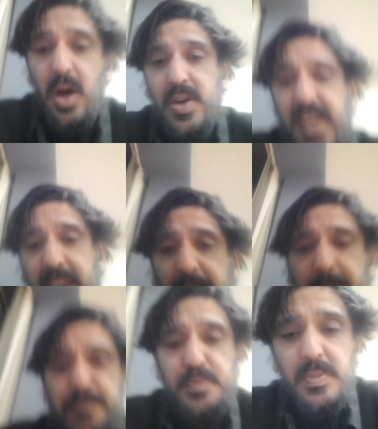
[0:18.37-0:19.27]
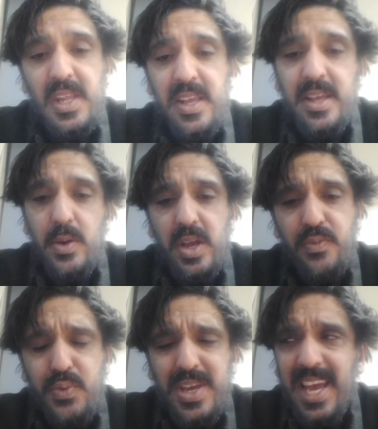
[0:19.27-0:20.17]
Okay,
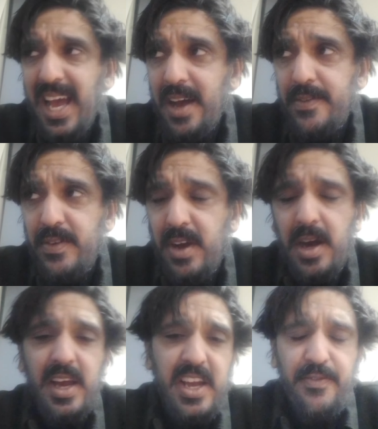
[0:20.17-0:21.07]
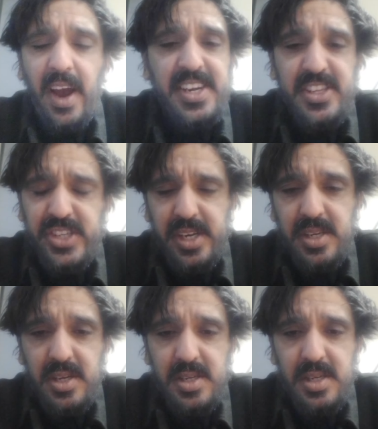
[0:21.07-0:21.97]
if we have a fighter
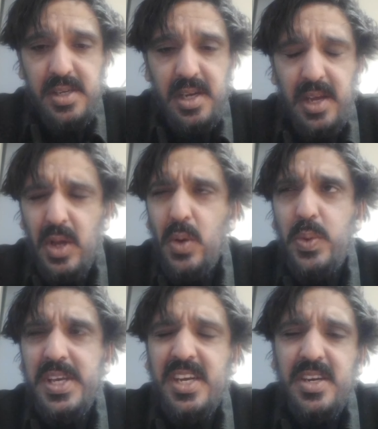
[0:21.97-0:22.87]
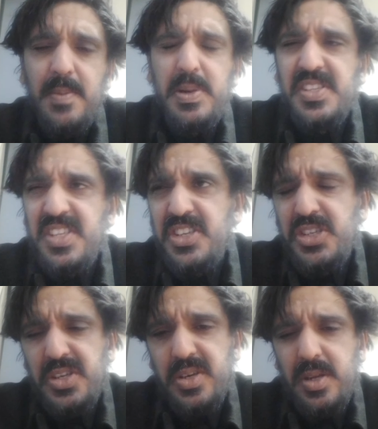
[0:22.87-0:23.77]
jet, we could
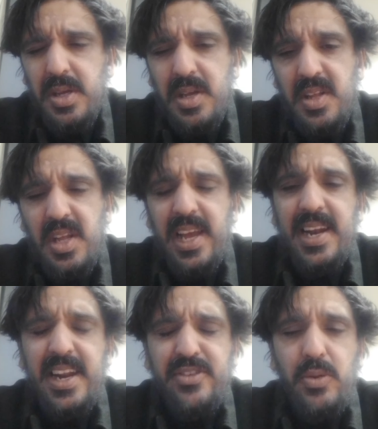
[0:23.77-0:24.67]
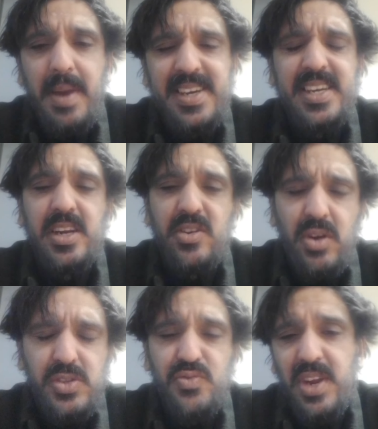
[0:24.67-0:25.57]
position electromagnetic
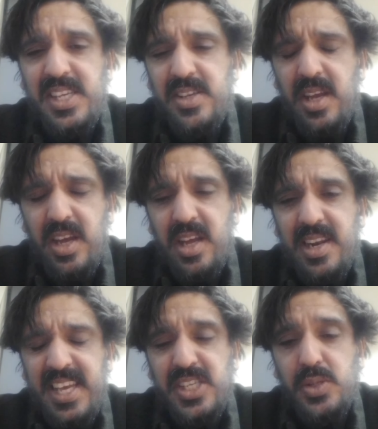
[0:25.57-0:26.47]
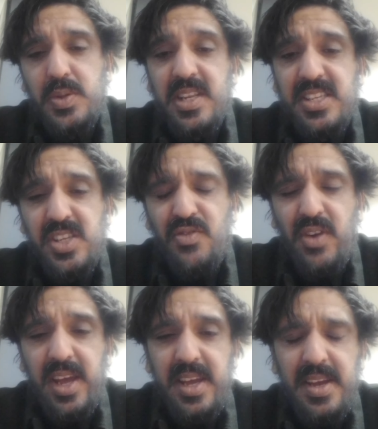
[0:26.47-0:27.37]
rods laced with
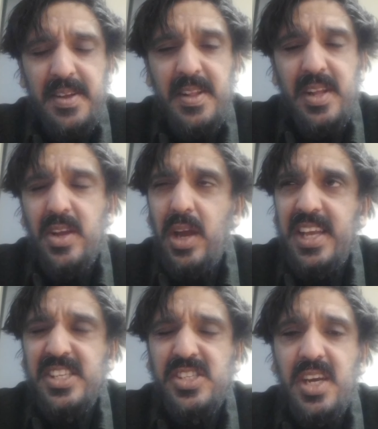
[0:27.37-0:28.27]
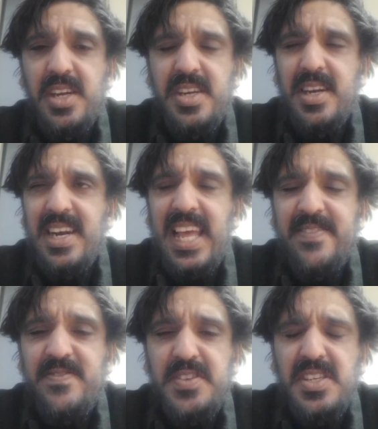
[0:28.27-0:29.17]
glycerite in certain
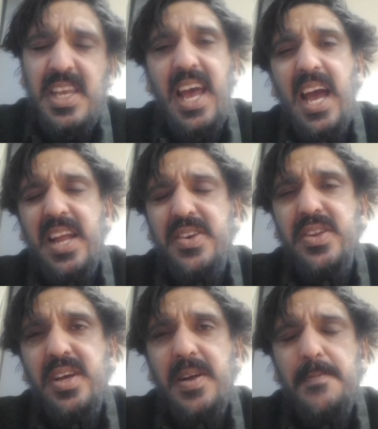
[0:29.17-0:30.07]
lengths and